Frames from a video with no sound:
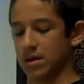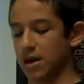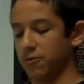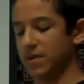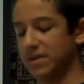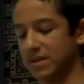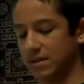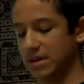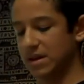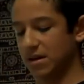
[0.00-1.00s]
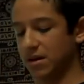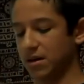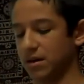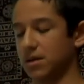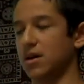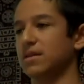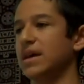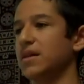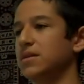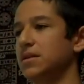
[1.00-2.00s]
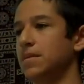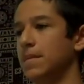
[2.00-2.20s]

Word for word: I recently uh, contacted